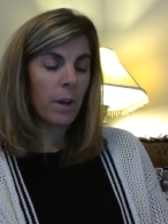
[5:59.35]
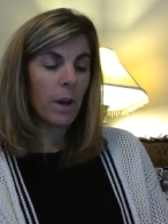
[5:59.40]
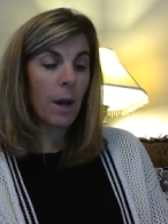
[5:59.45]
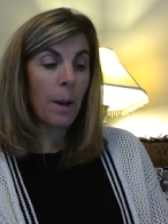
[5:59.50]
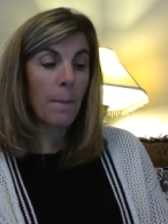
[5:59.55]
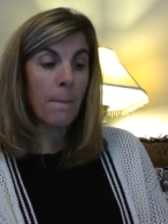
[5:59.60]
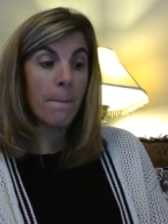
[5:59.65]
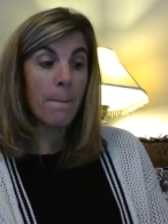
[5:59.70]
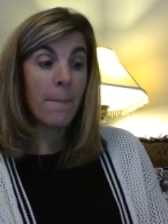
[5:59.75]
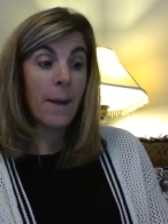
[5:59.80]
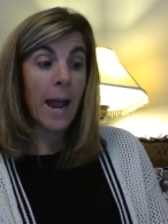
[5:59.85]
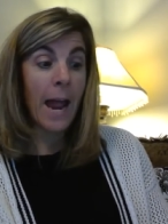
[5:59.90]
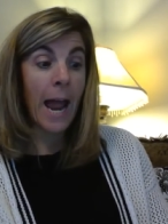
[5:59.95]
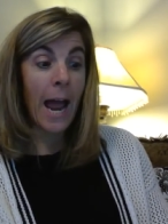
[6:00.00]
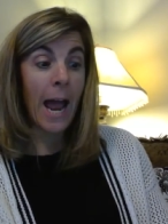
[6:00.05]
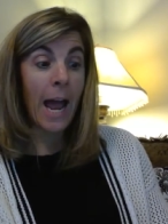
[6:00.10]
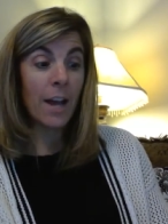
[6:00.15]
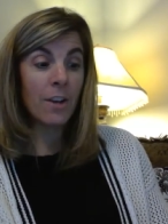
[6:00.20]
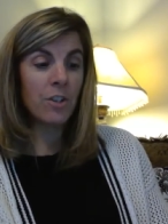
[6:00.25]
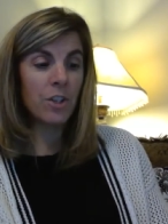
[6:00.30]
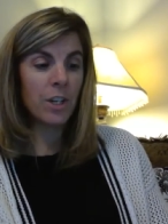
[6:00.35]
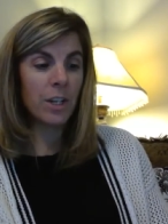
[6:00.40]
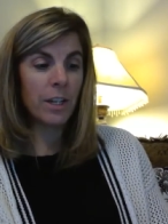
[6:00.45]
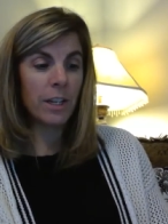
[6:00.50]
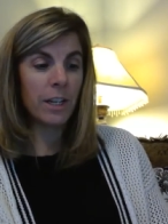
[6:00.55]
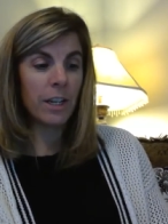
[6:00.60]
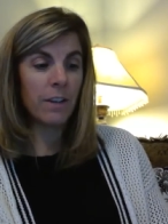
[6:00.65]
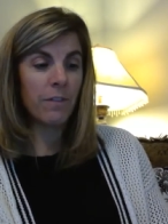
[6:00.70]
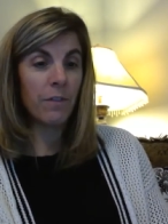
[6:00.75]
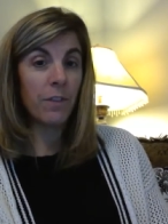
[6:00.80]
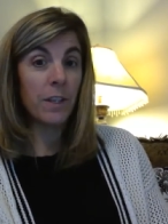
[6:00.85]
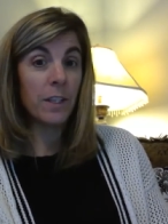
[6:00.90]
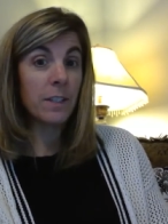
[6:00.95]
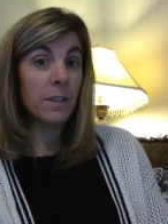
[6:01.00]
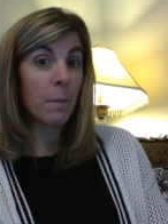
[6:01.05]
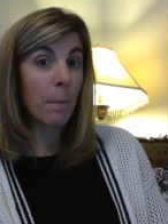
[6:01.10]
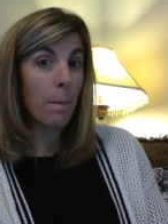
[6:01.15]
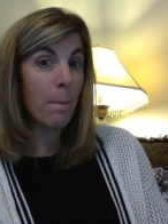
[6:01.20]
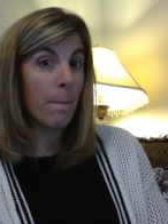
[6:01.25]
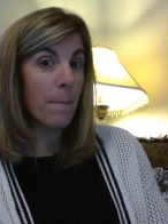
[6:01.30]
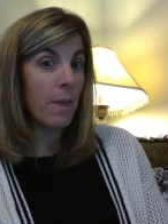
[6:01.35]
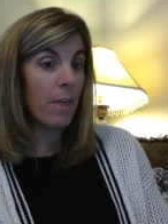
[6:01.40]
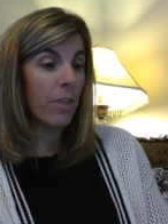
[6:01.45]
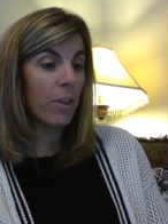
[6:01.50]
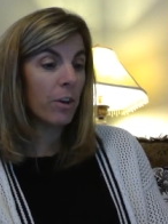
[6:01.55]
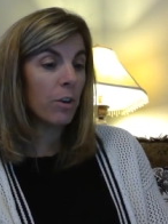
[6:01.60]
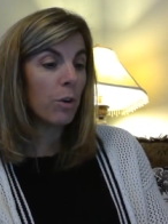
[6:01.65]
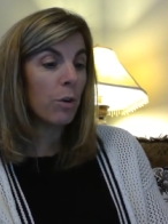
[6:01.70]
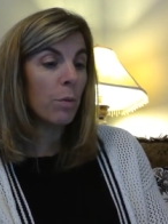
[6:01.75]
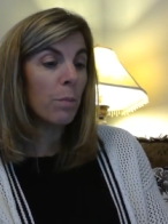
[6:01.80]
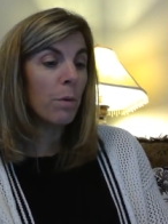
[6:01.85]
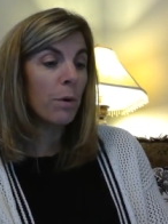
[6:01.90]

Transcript: Imagine if this mythical